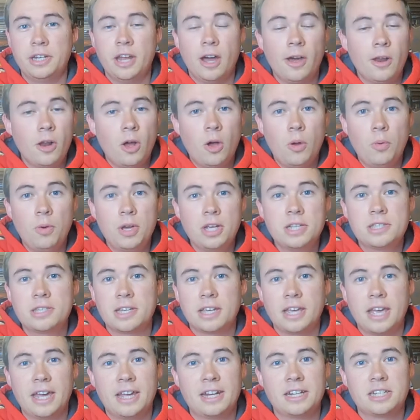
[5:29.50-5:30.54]
Not always,
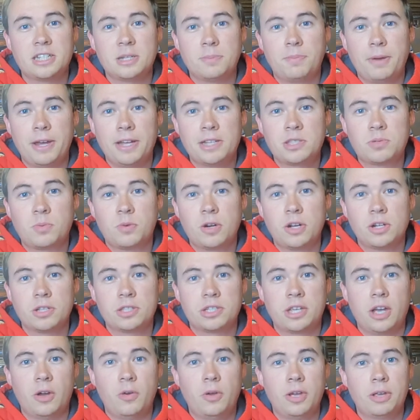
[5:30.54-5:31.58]
again, it depends where
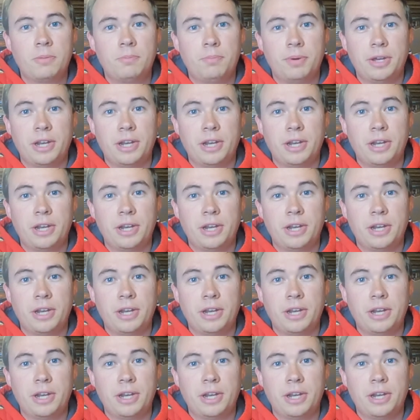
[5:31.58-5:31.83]
it's going,